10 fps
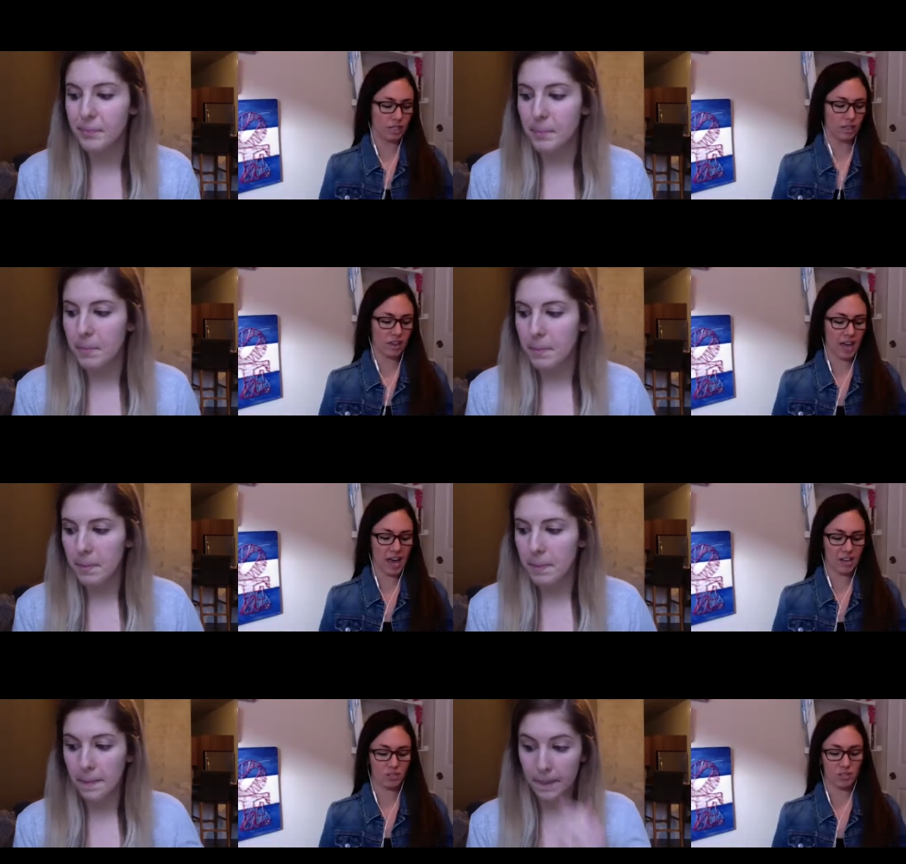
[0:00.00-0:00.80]

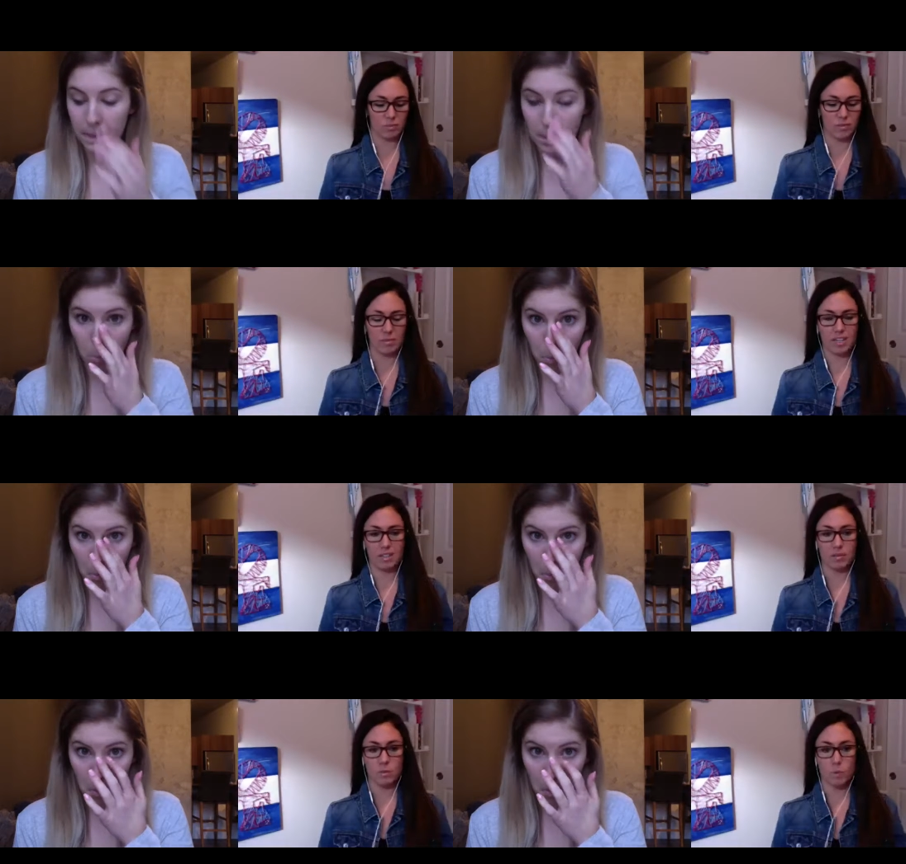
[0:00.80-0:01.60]
Speaker 1: that to
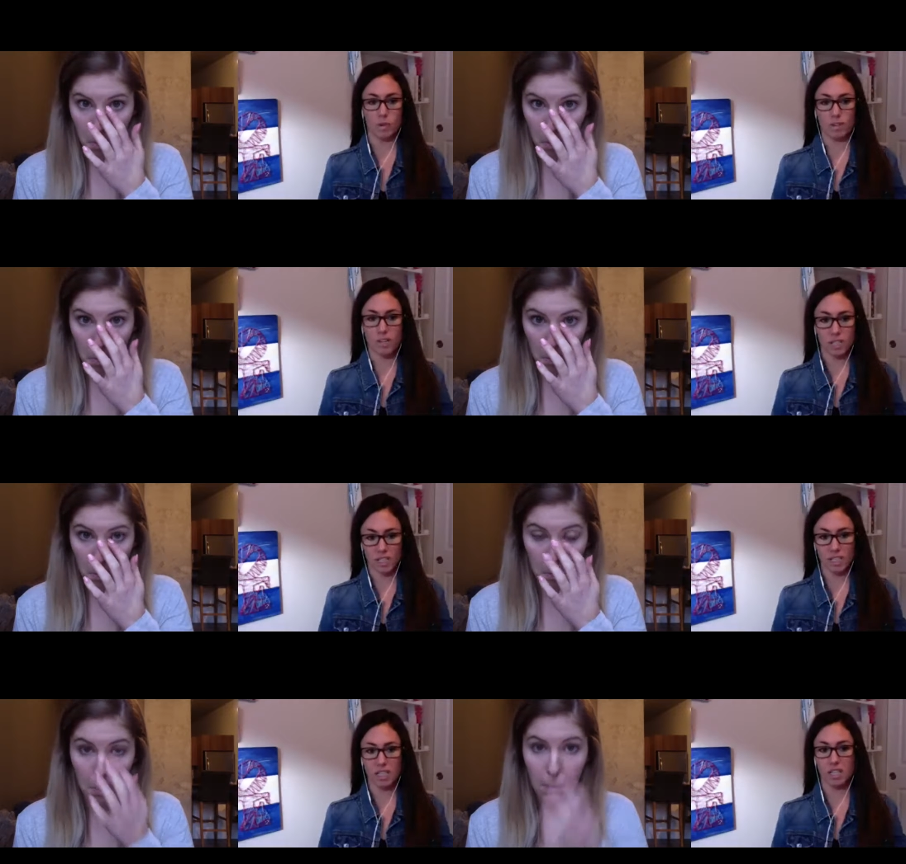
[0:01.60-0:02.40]
maybe more of the
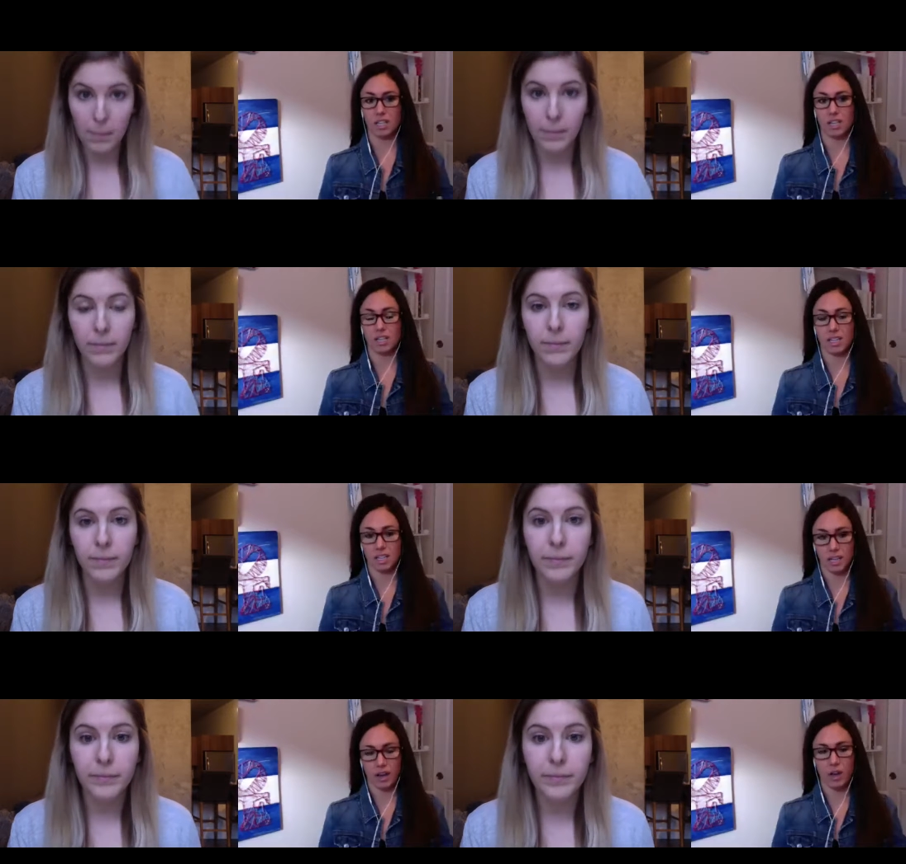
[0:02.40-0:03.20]
clean eating and
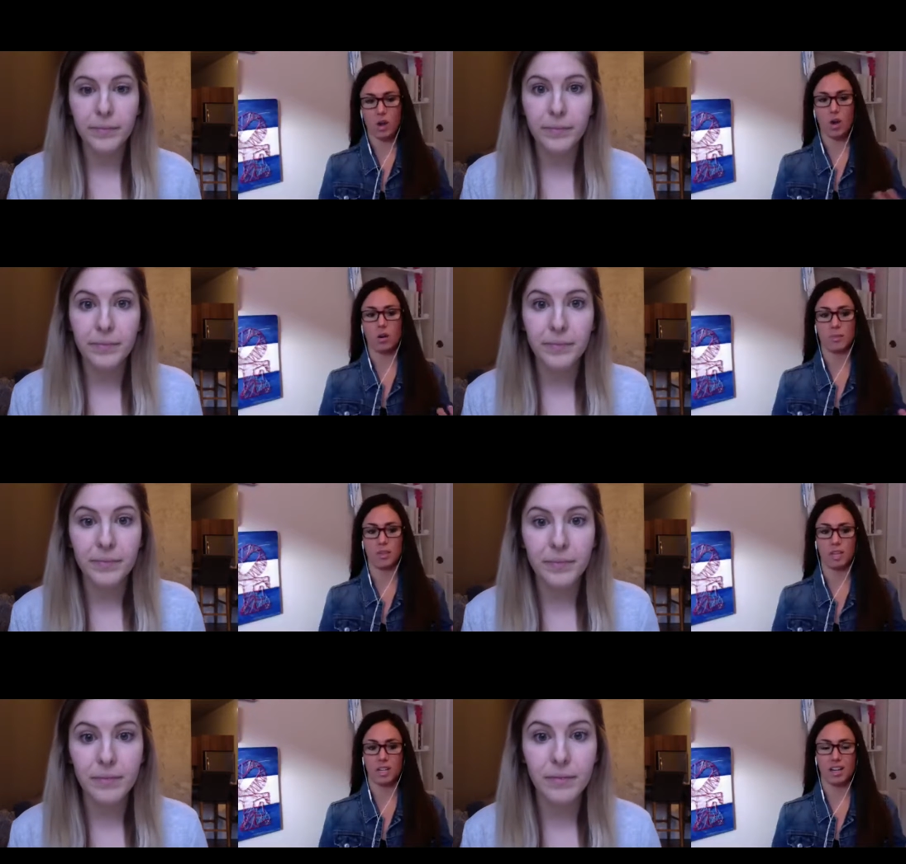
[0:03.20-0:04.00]
eating at home
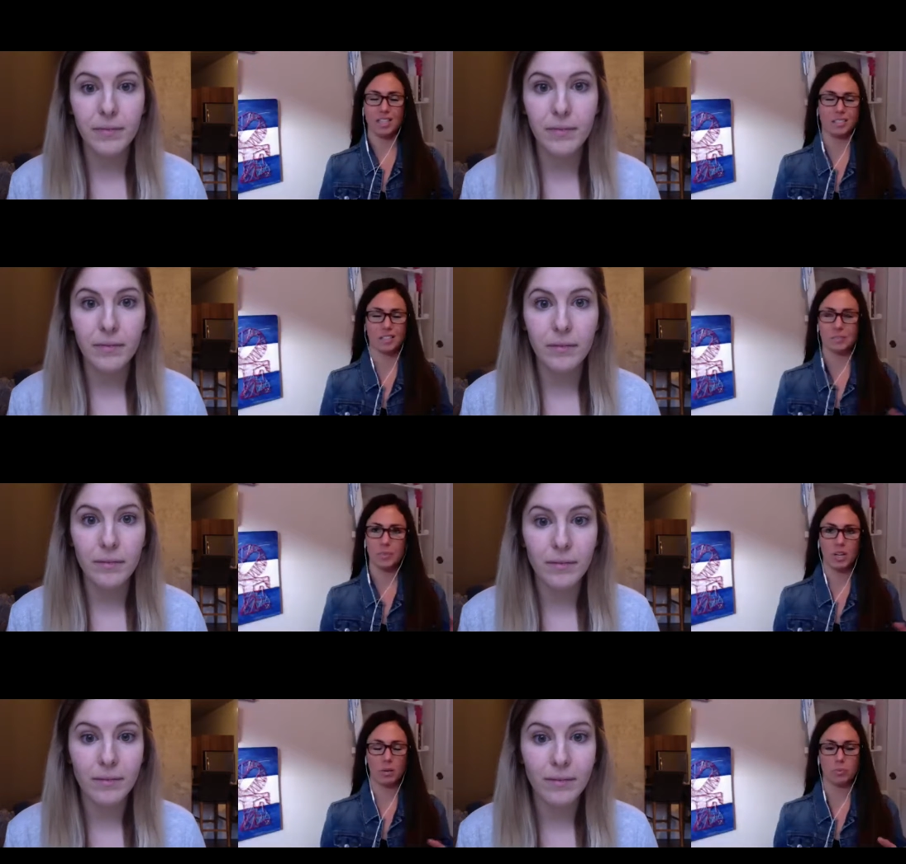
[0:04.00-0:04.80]
and, and not just
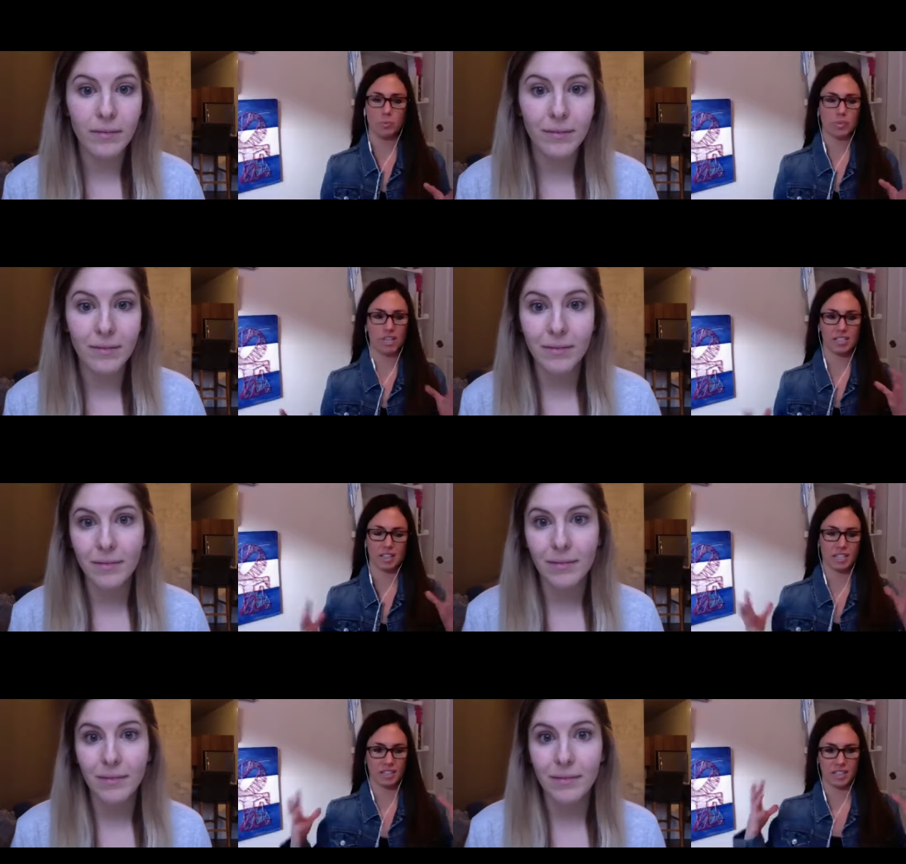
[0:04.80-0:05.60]
meal prep? Because I
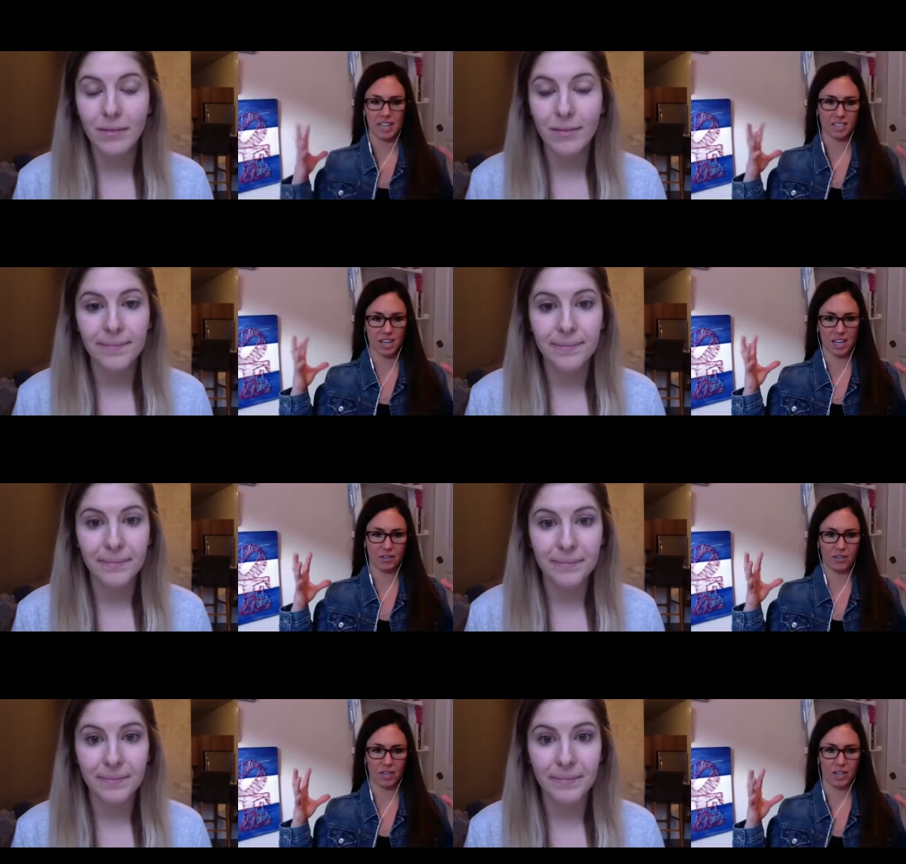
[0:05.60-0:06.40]
think that's kind
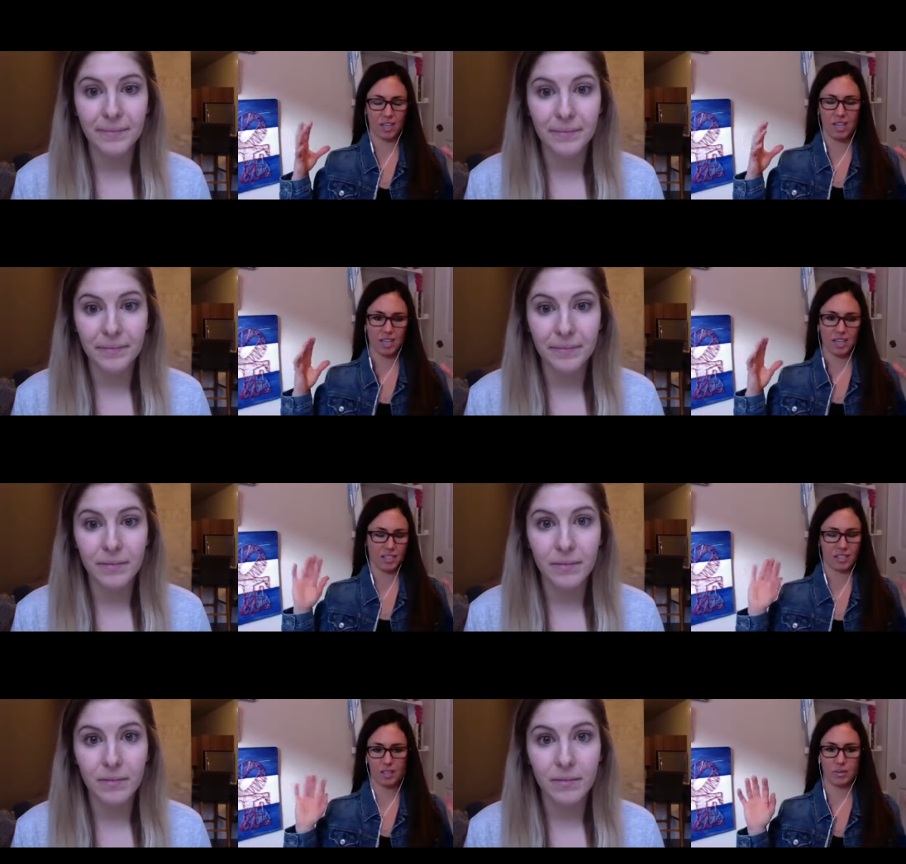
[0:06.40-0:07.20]
of a, a
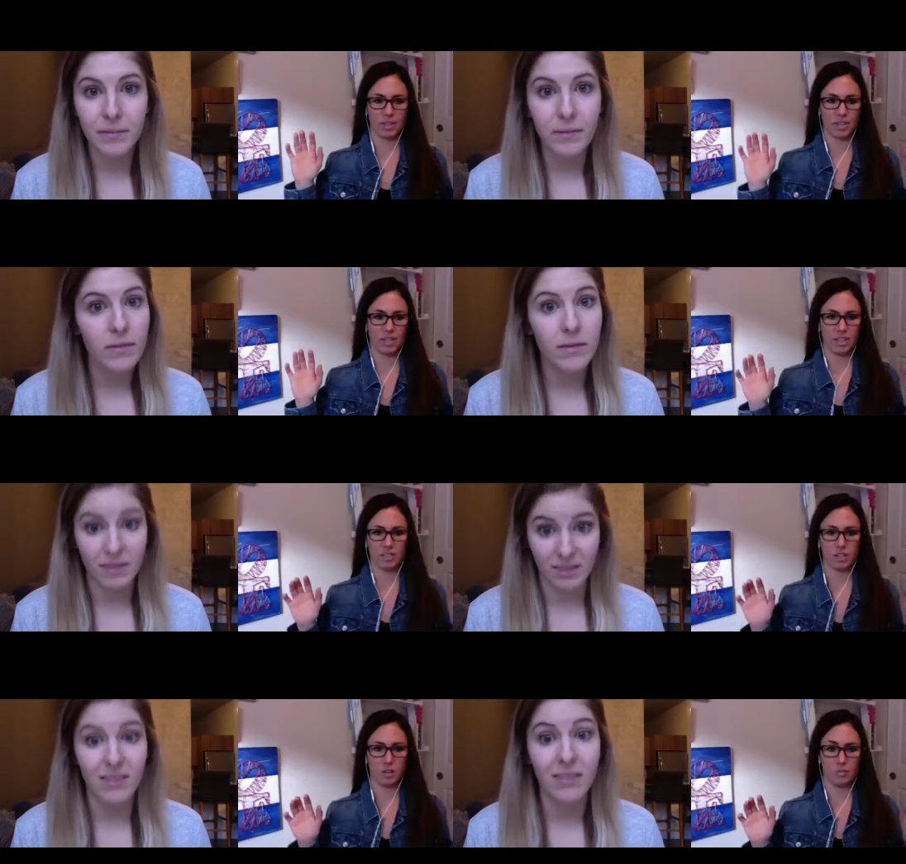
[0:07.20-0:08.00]
stigma in its
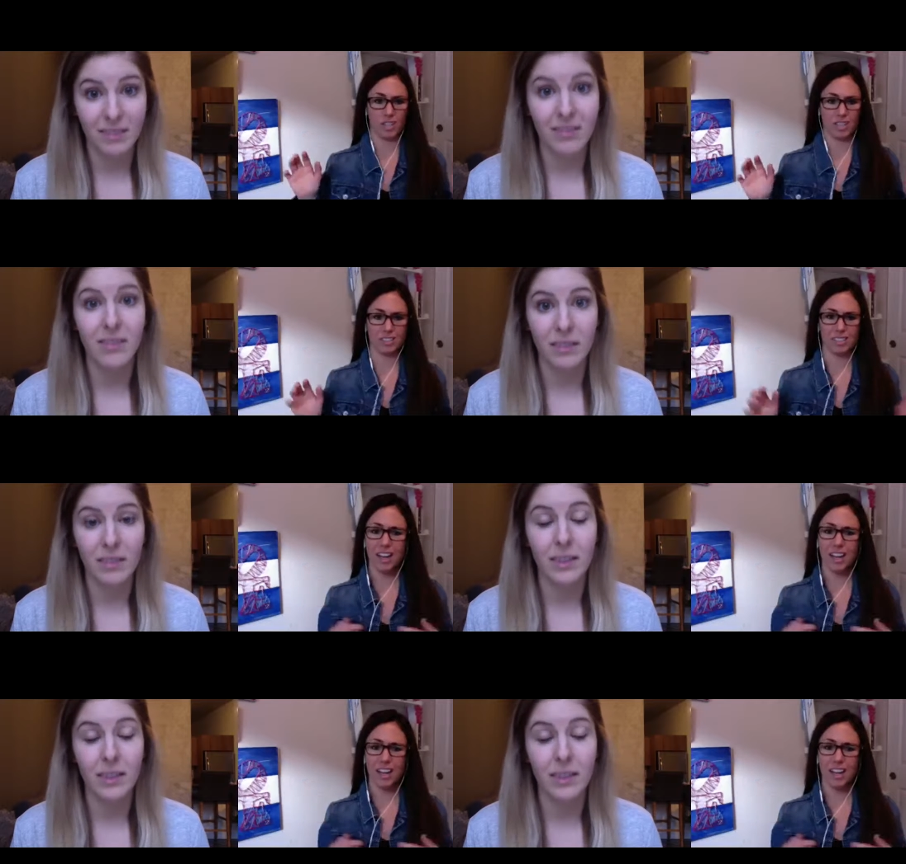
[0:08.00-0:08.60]
own, because,